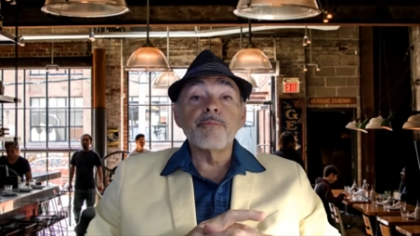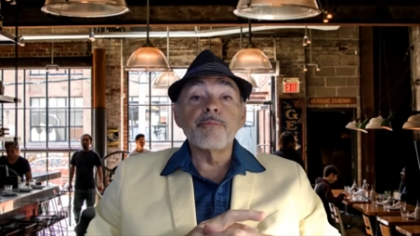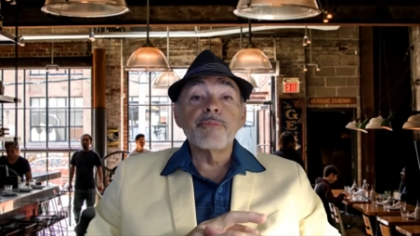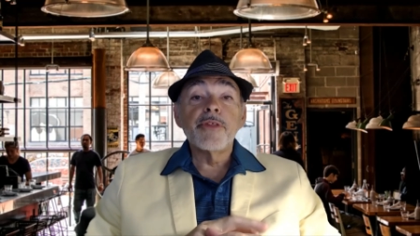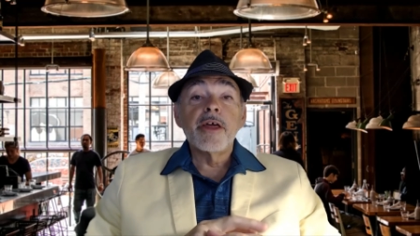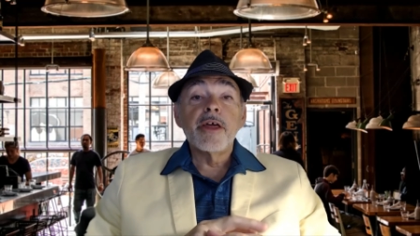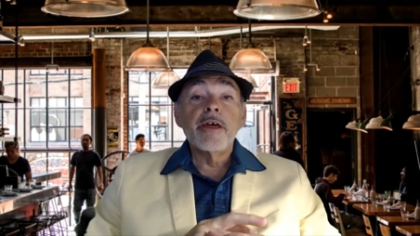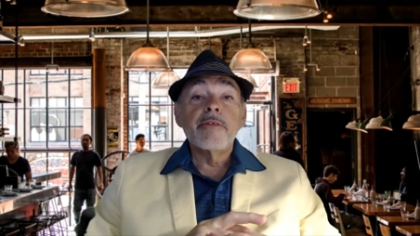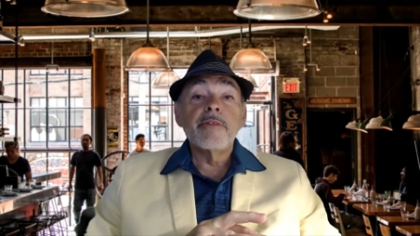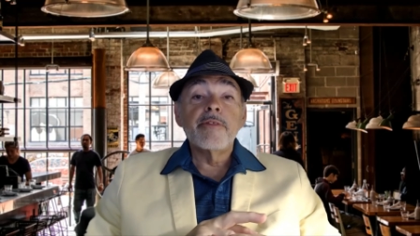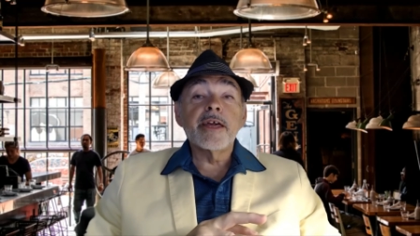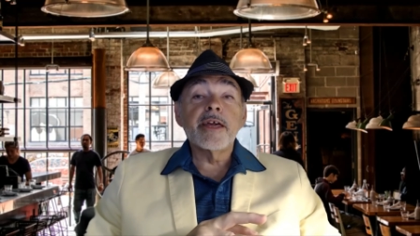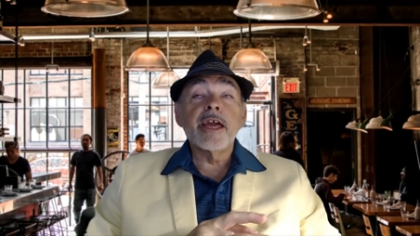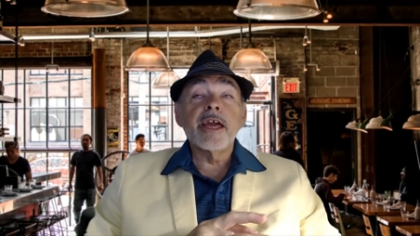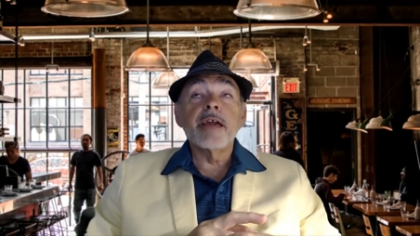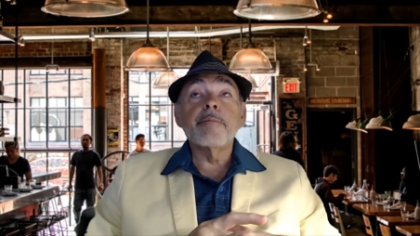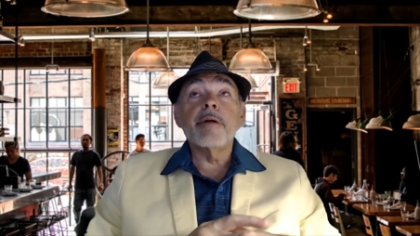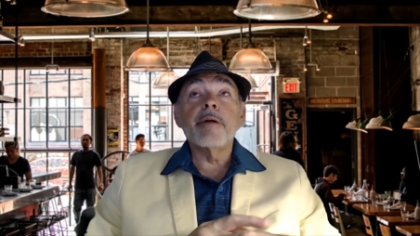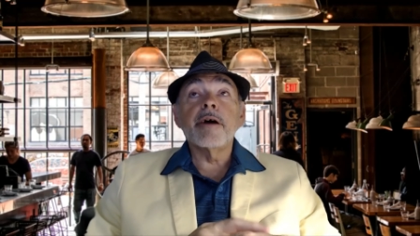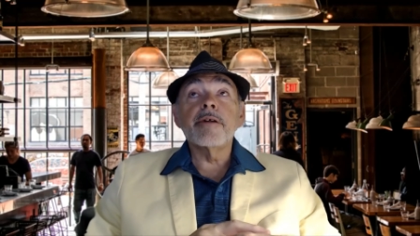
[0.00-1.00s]
that came out
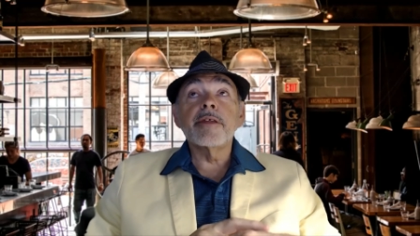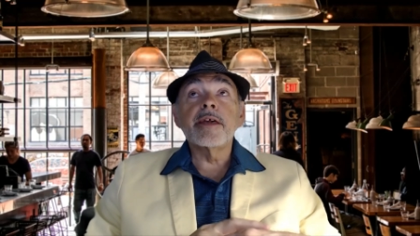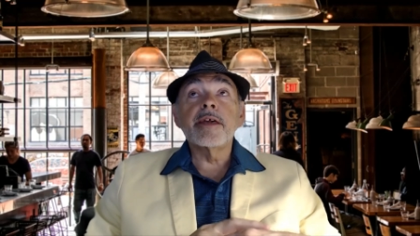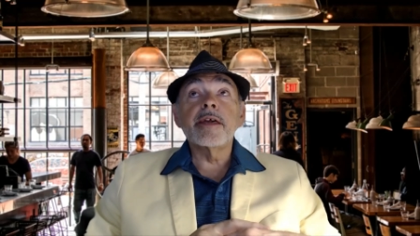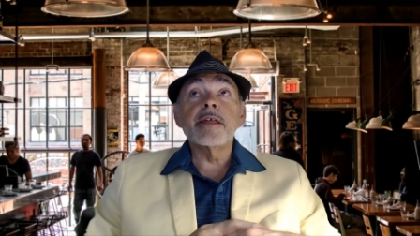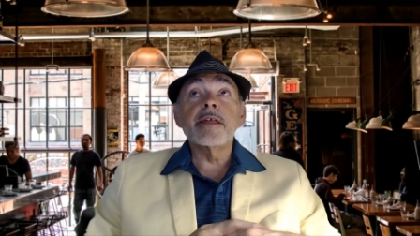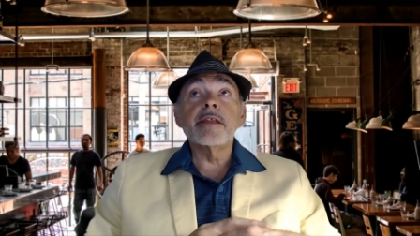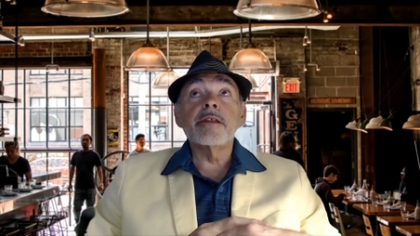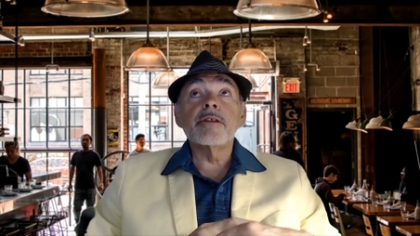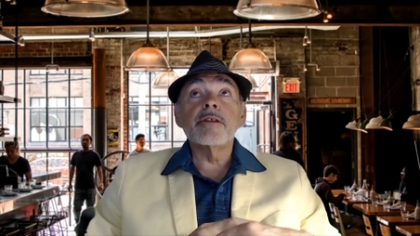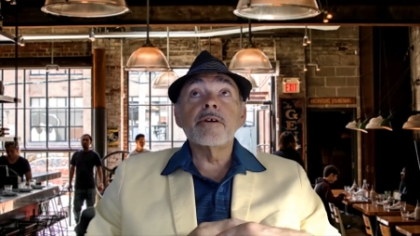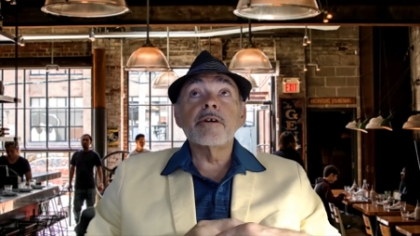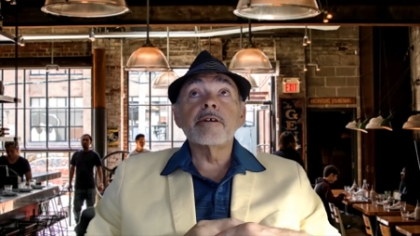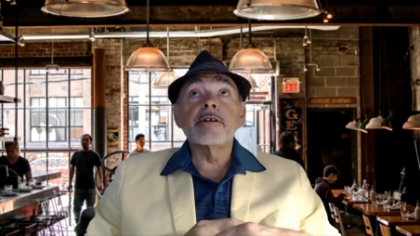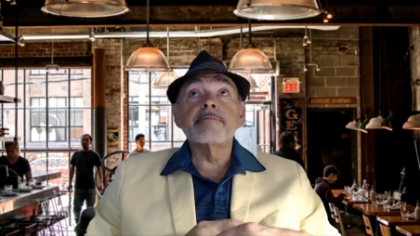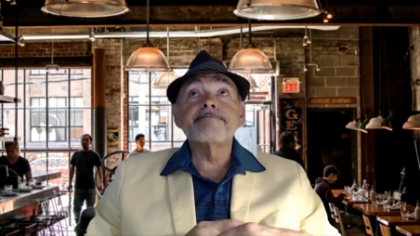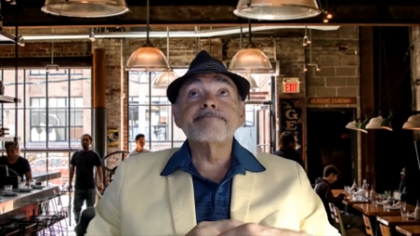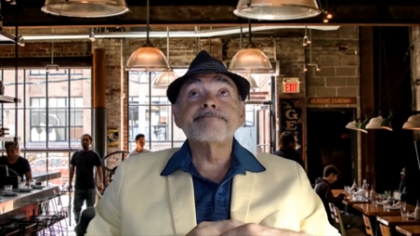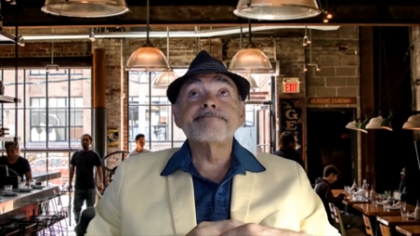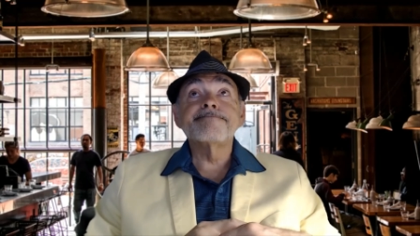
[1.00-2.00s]
in
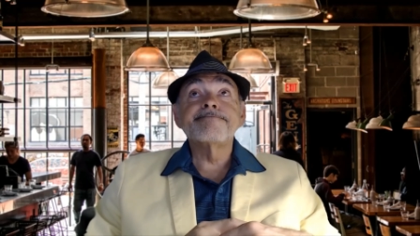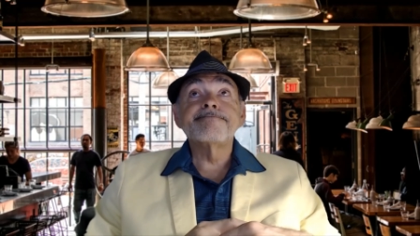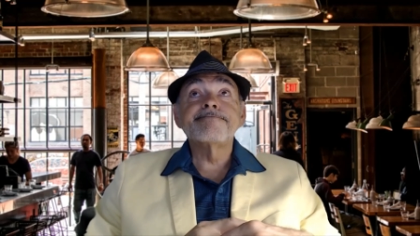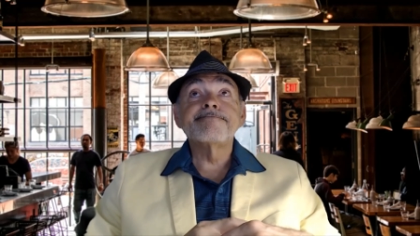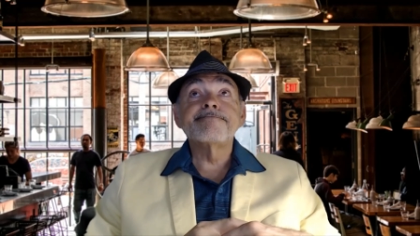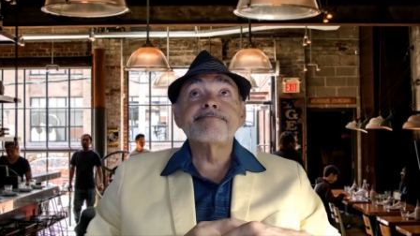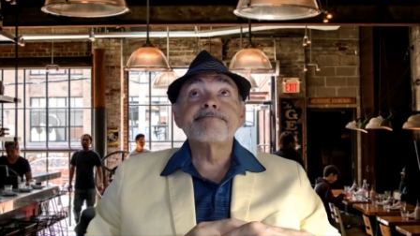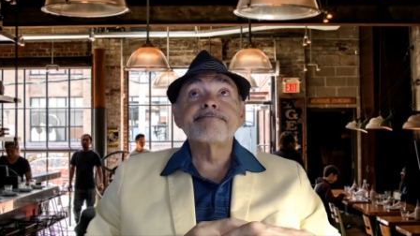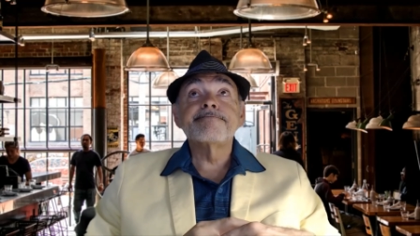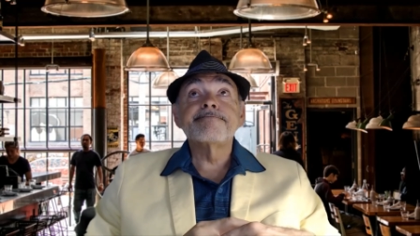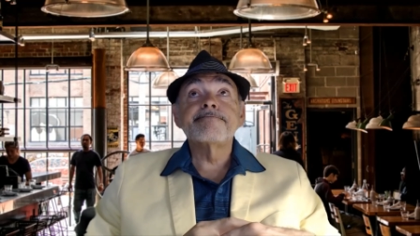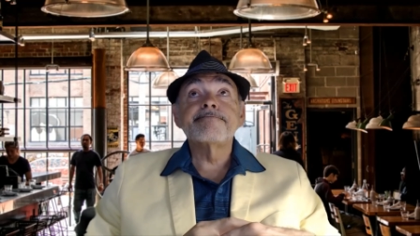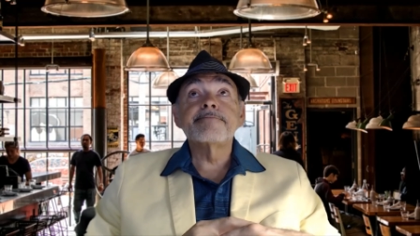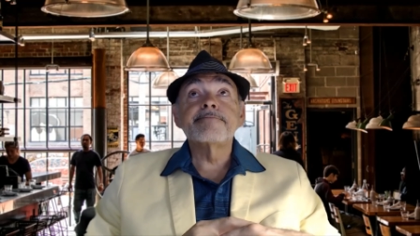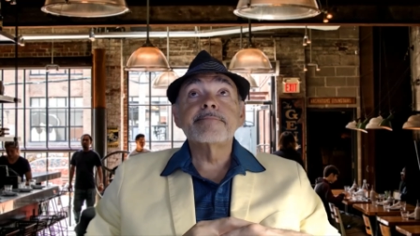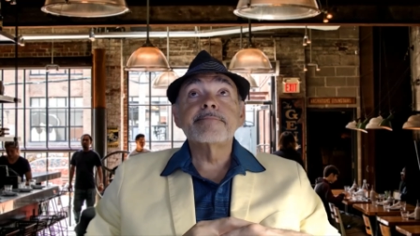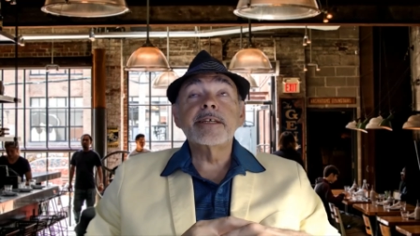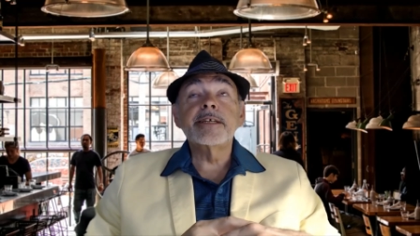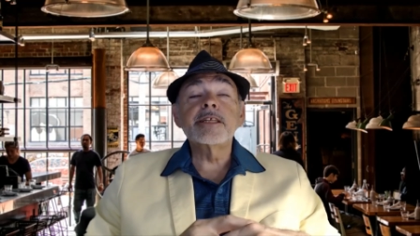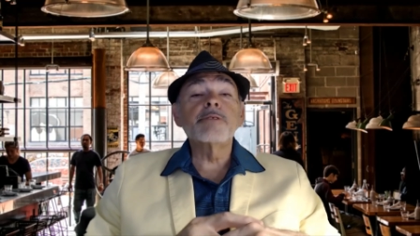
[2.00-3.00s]
end
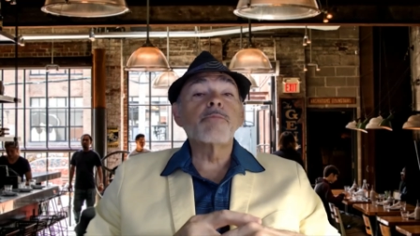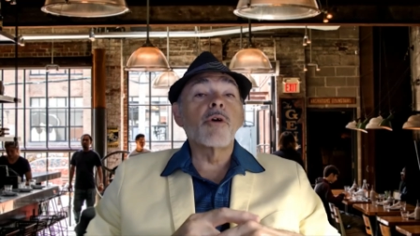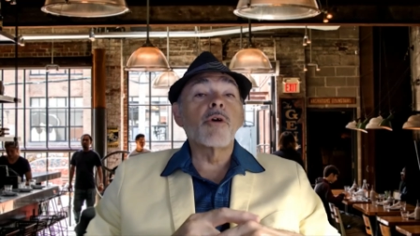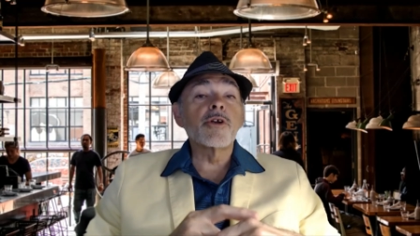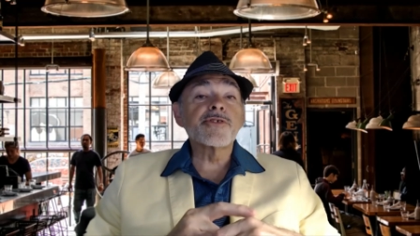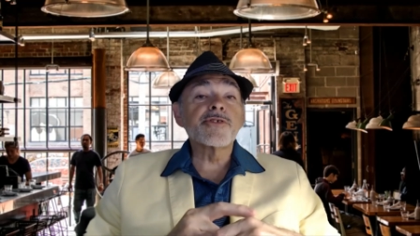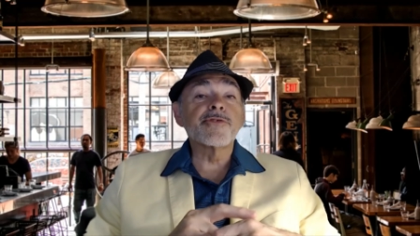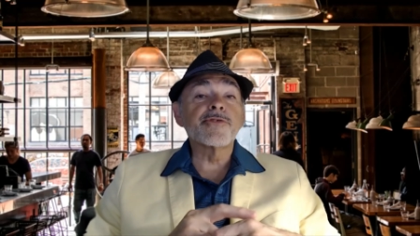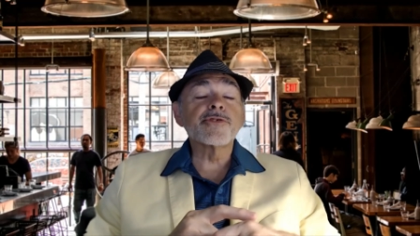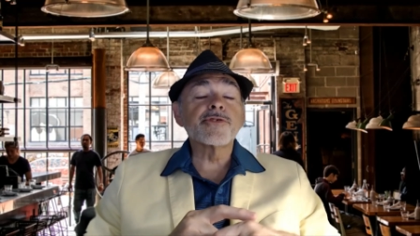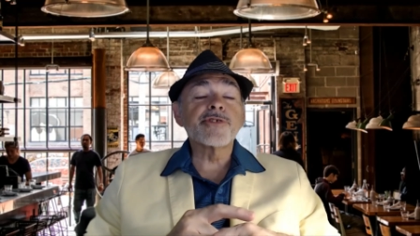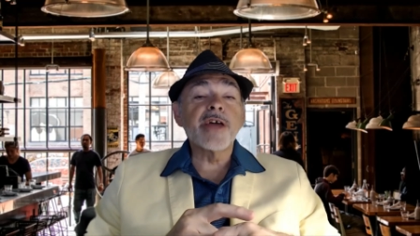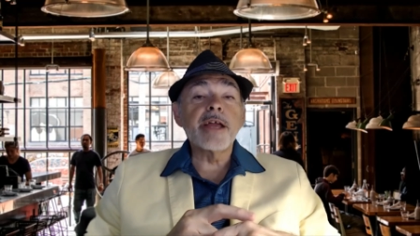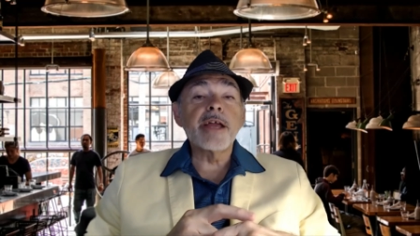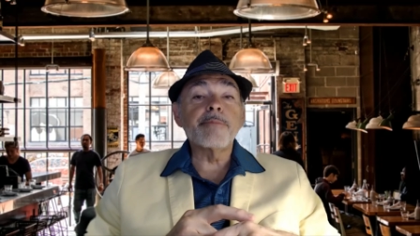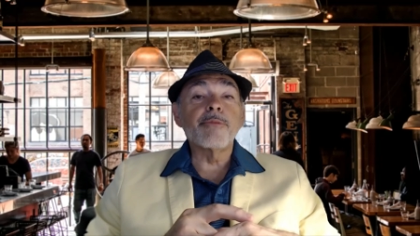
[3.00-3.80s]
of March, 1st of April.